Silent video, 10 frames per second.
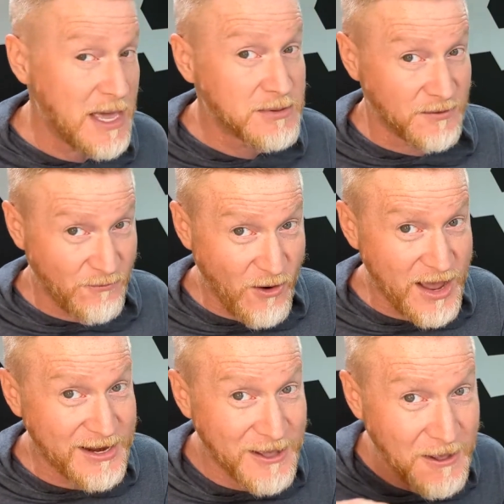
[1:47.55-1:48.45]
He was
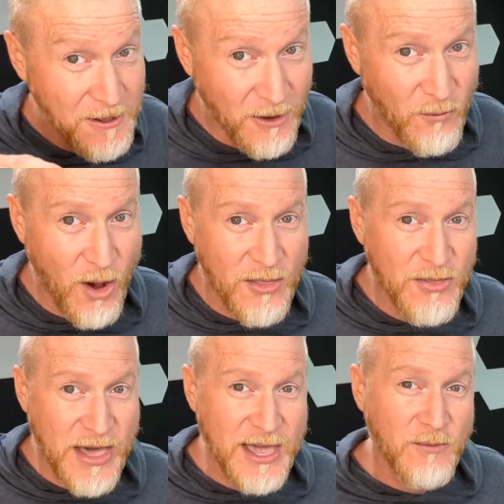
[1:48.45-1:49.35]
afraid of what
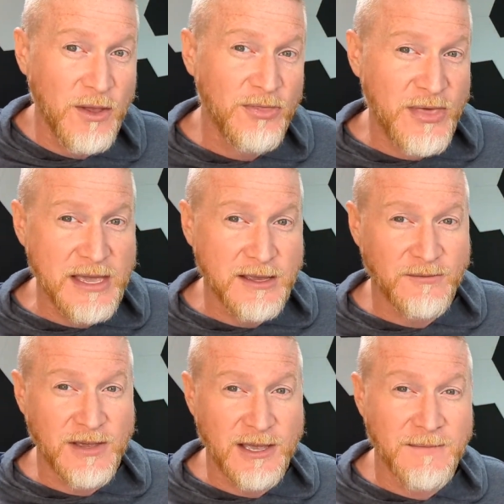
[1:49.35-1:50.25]
they would think of
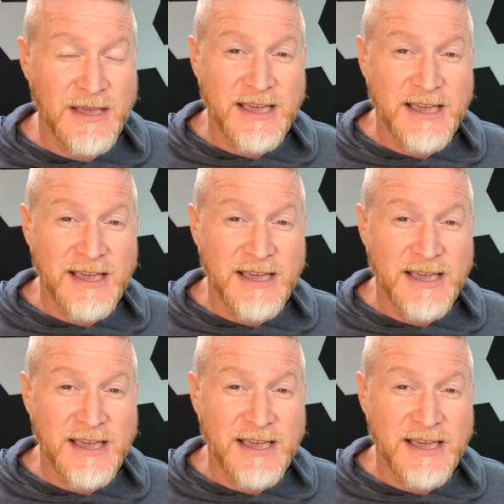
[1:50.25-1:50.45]
him.